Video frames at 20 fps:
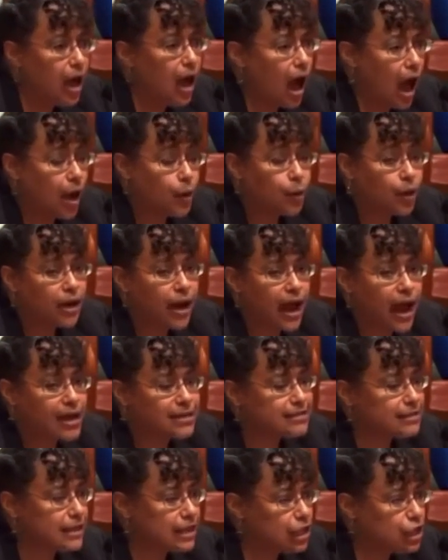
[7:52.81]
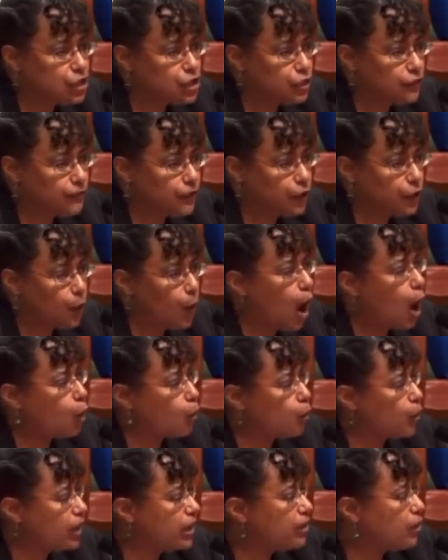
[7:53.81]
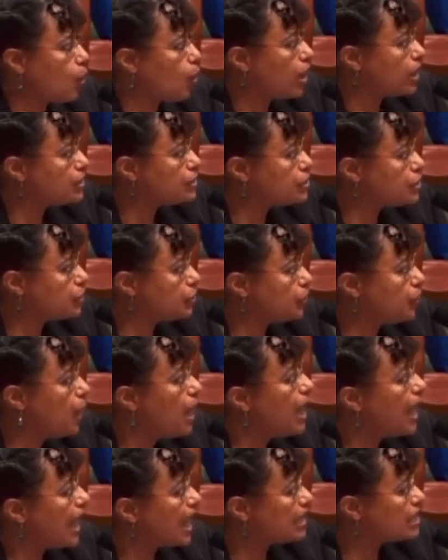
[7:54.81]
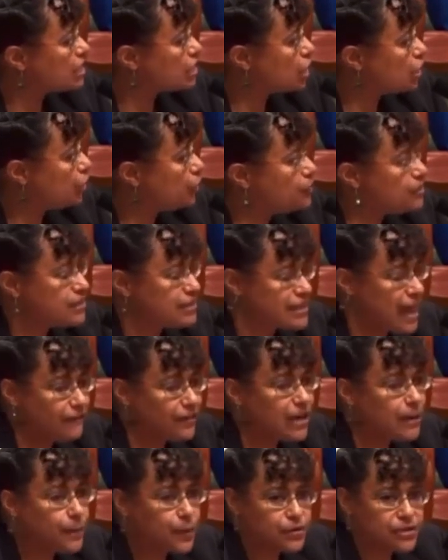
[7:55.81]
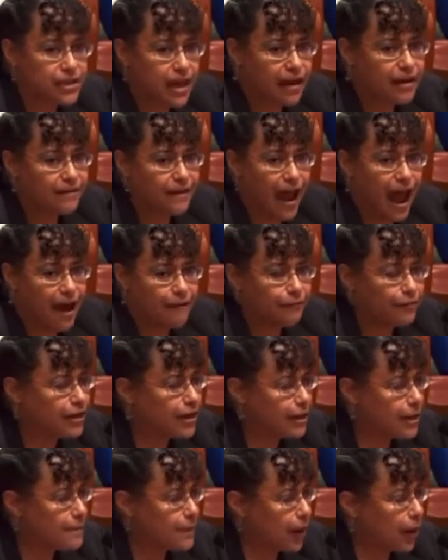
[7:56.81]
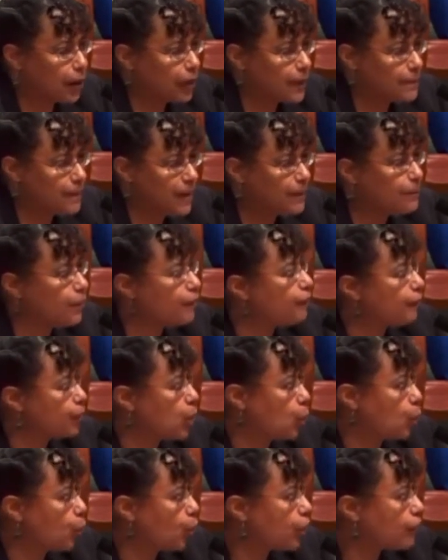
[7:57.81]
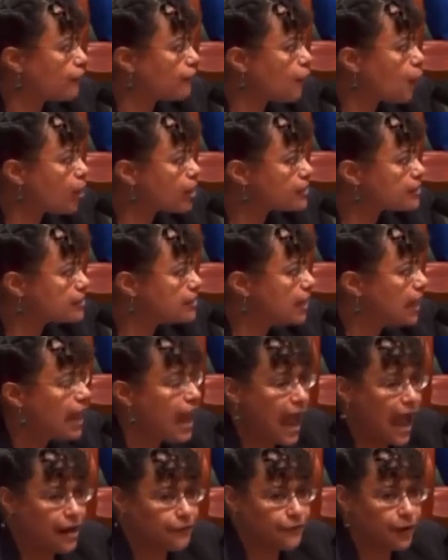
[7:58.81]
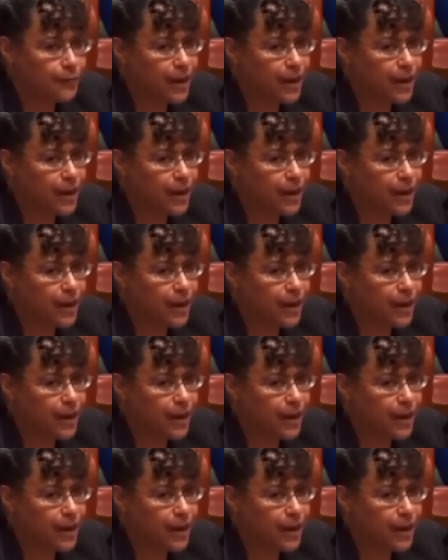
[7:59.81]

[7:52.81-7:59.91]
I want to ask each of you, are we going to exclude 70% of African American people from the workforce and from